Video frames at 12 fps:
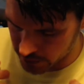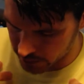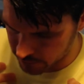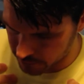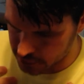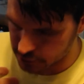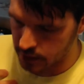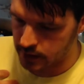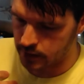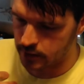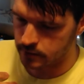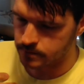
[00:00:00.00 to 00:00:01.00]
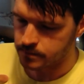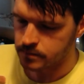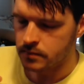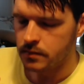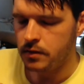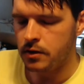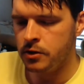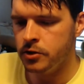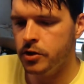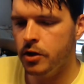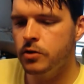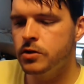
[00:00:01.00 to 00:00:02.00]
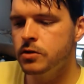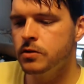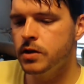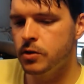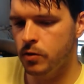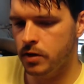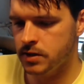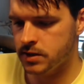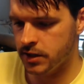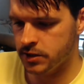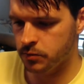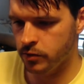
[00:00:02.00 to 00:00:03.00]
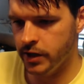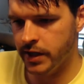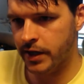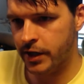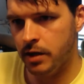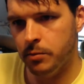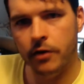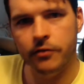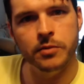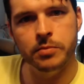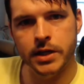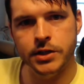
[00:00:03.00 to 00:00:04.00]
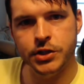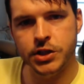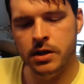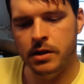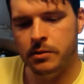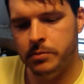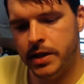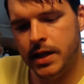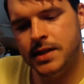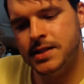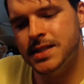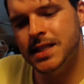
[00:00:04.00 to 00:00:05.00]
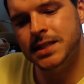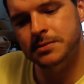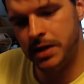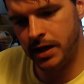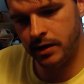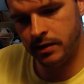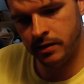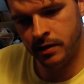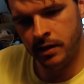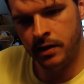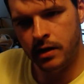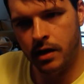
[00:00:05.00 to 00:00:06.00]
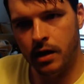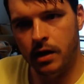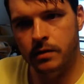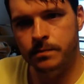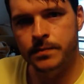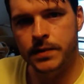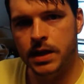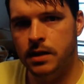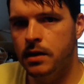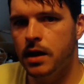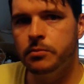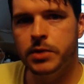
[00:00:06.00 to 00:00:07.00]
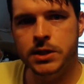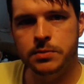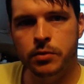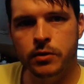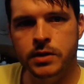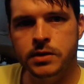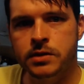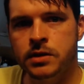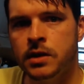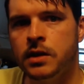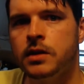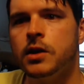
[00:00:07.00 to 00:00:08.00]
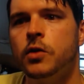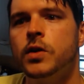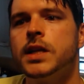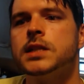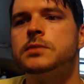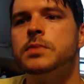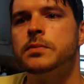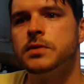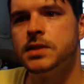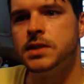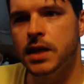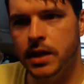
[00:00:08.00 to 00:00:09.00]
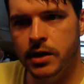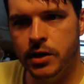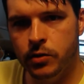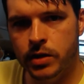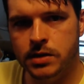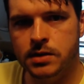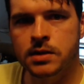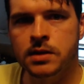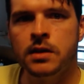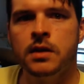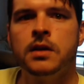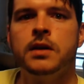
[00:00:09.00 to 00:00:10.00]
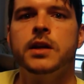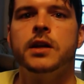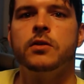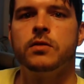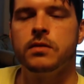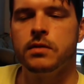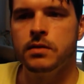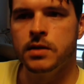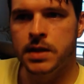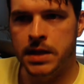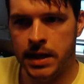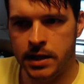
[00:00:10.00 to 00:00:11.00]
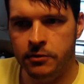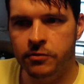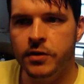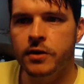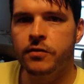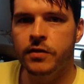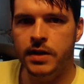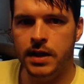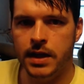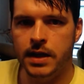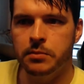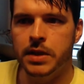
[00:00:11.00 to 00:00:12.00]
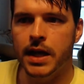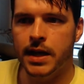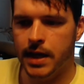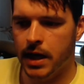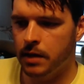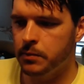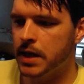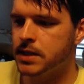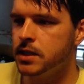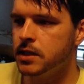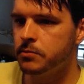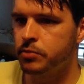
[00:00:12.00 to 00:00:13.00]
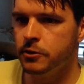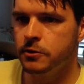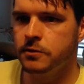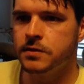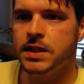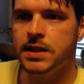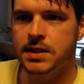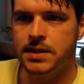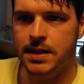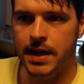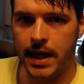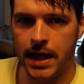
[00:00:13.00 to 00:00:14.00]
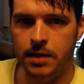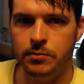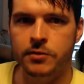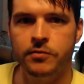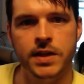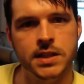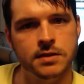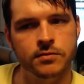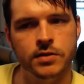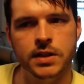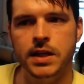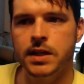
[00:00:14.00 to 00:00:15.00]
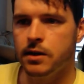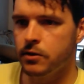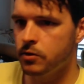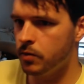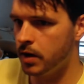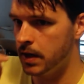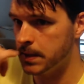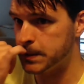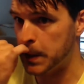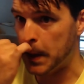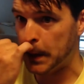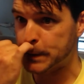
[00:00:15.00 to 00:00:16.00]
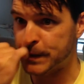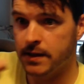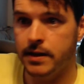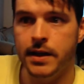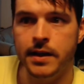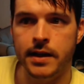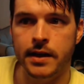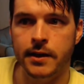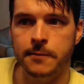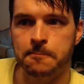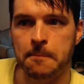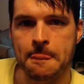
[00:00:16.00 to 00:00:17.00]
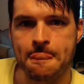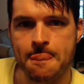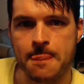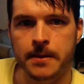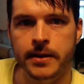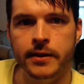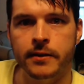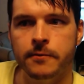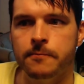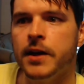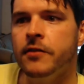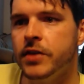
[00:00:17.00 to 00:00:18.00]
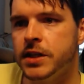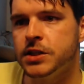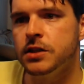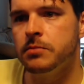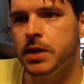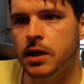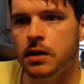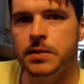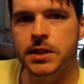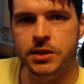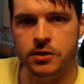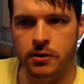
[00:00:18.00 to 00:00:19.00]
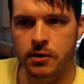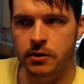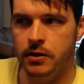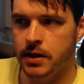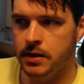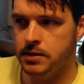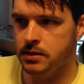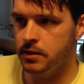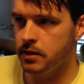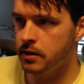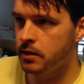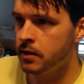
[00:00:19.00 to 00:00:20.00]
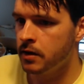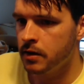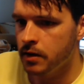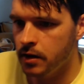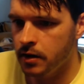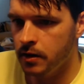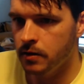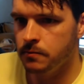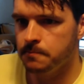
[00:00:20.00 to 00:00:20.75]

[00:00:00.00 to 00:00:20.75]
for Trae Young to go to an organization where he can come off the bench, be that 6th man, getting a lot of bench points, going against people's second units, getting the feel for the NBA game as he improves his game defensively and otherwise so that he can, eventually become a starter in this league. And